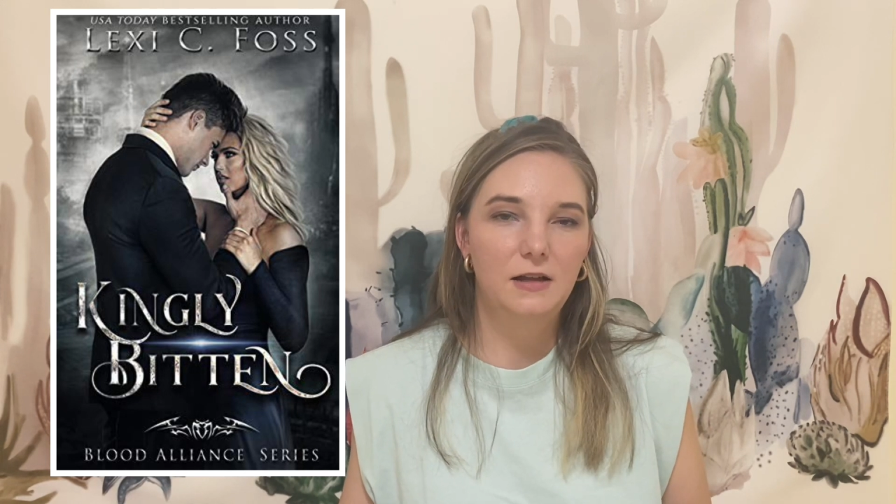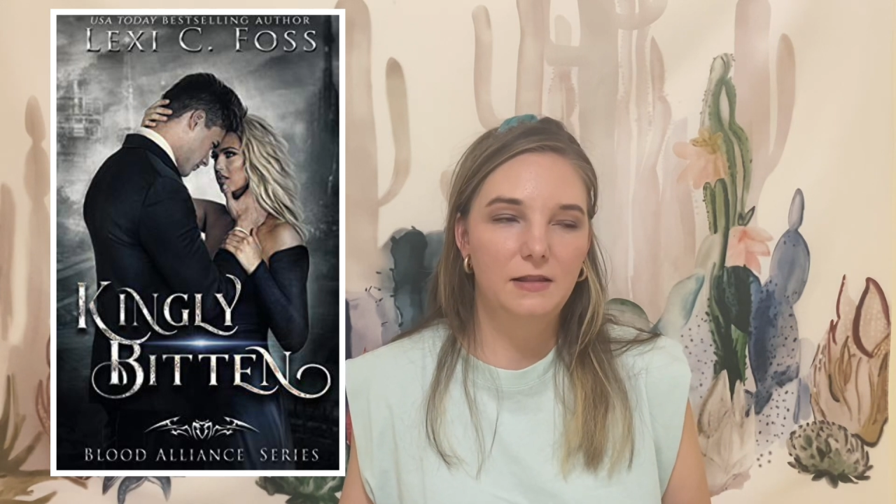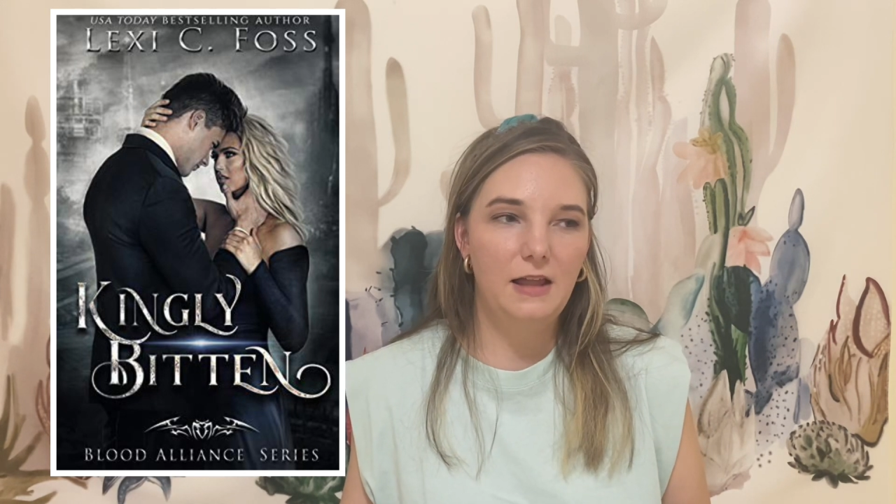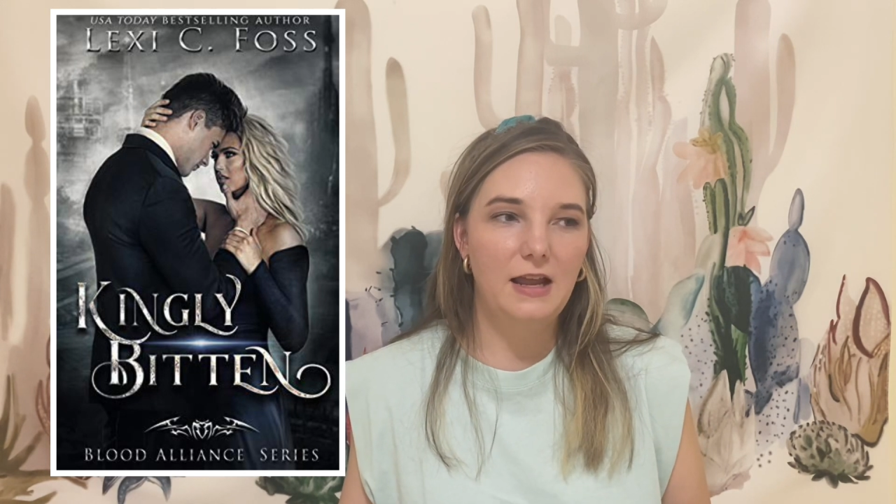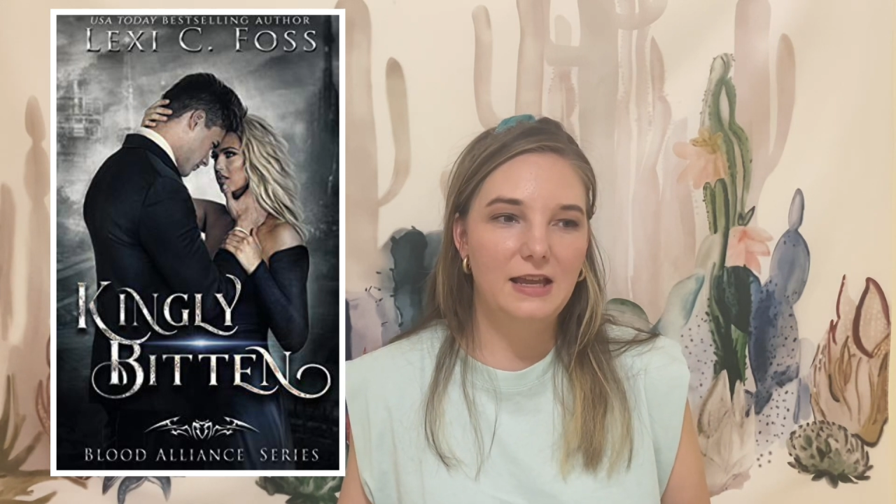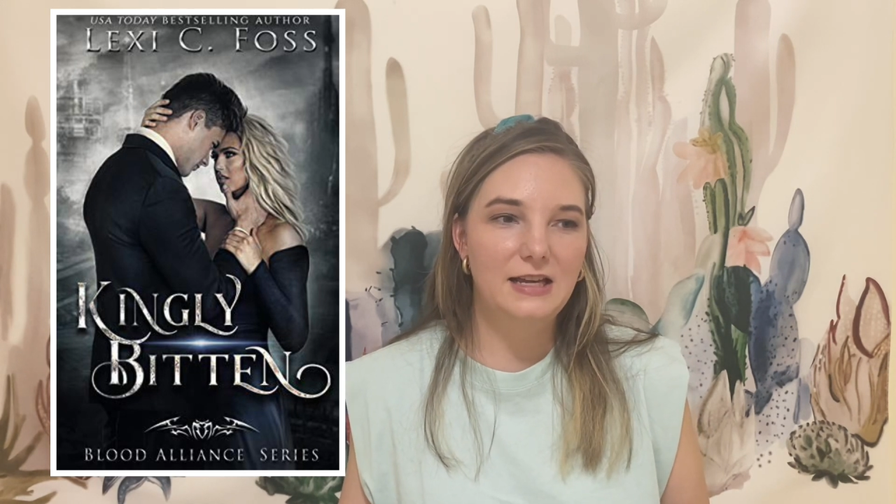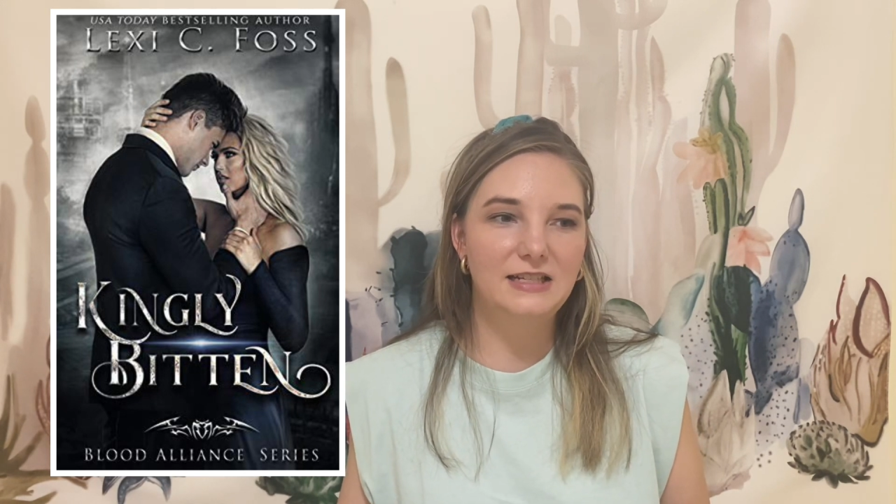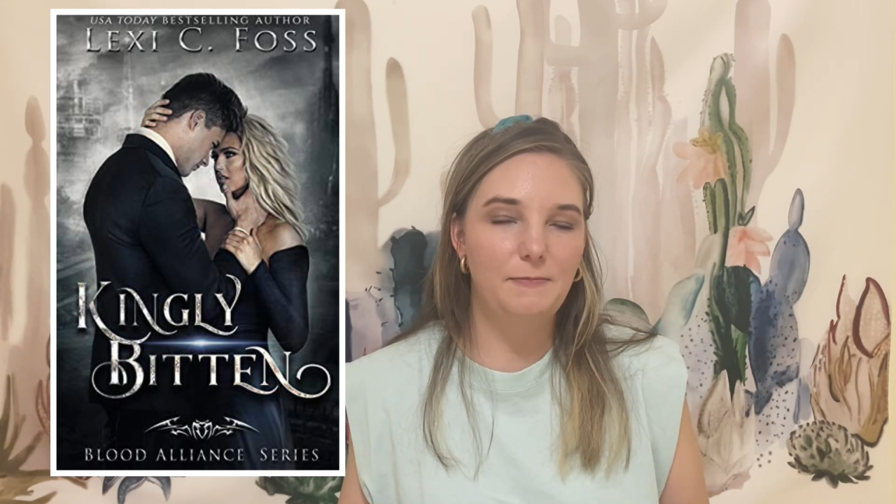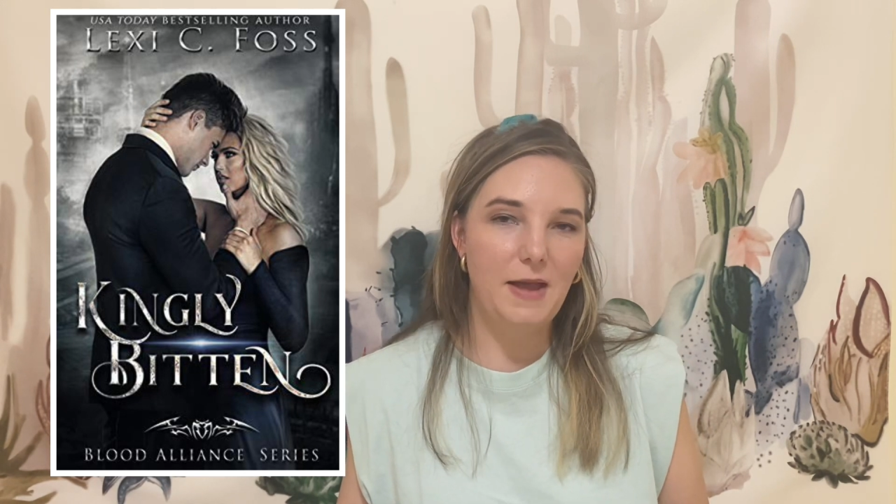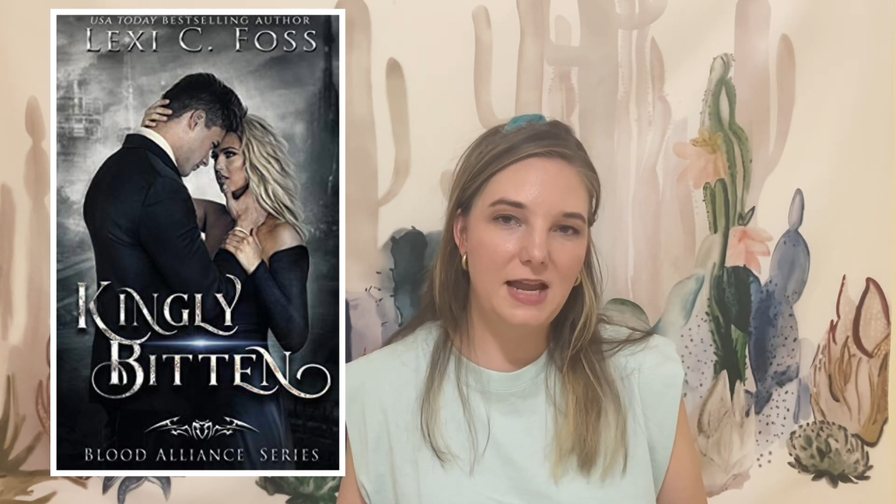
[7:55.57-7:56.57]
like his
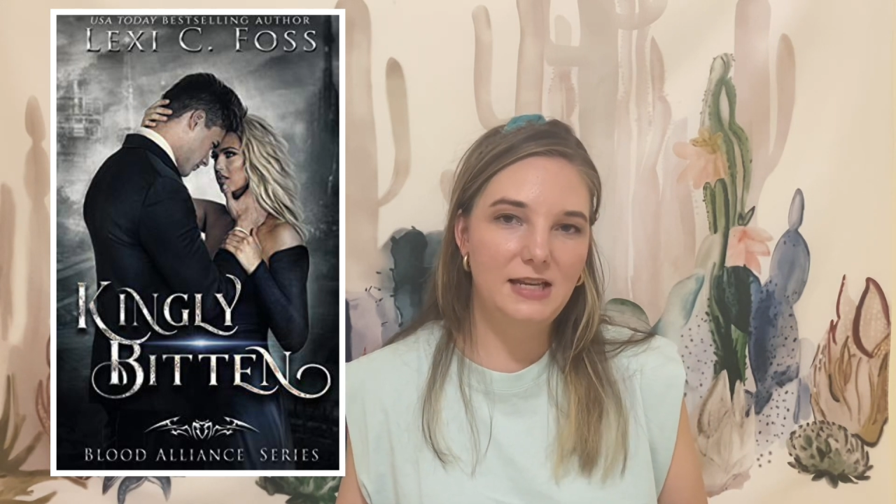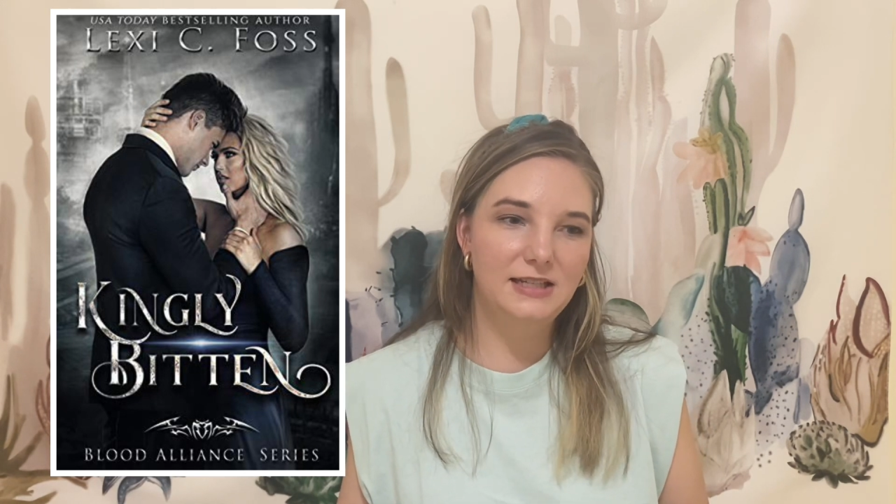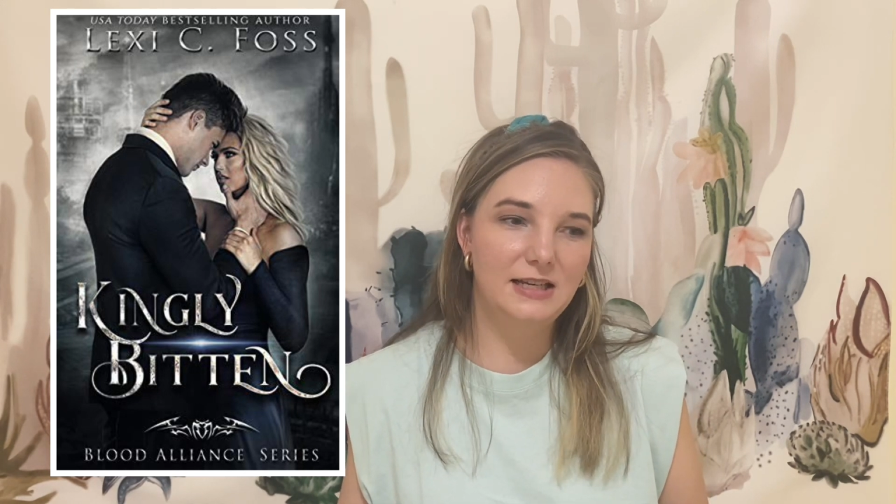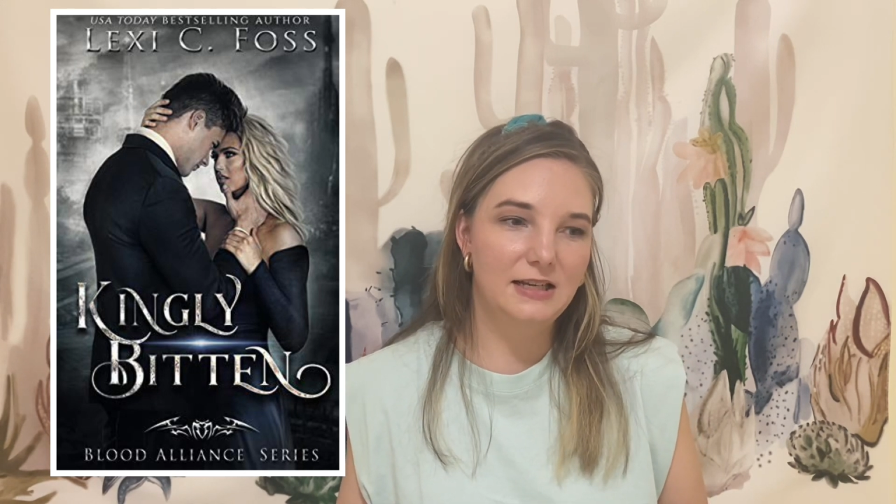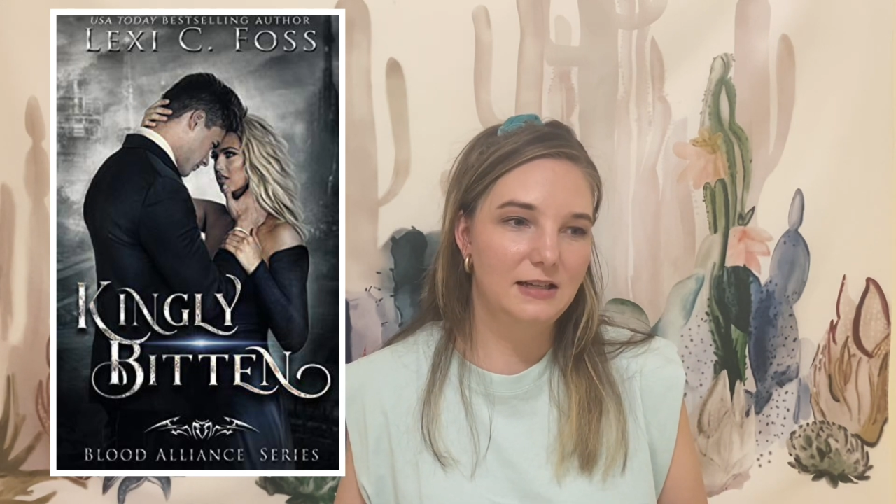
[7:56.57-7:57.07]
mate,